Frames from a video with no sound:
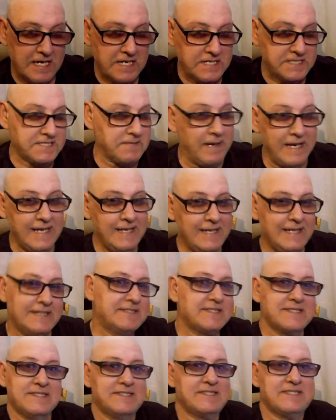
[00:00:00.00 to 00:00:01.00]
to me,
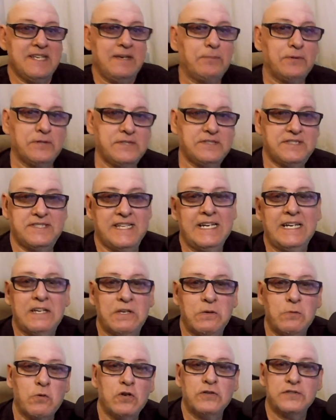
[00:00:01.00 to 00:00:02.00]
it's the simplest thing in
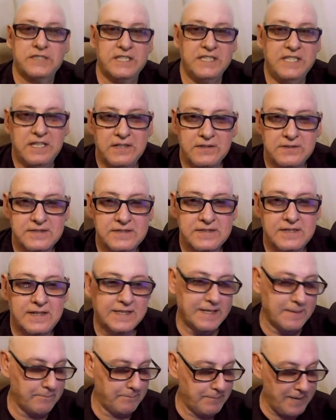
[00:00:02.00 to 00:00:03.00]
the world to use
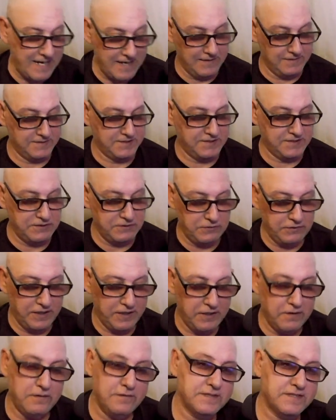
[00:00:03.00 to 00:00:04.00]
compared to
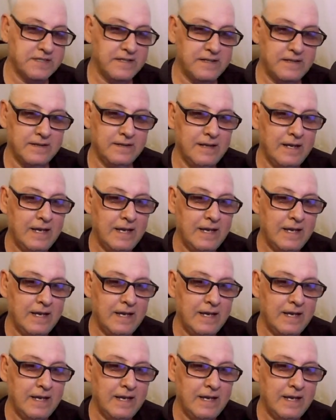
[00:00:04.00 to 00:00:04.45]
using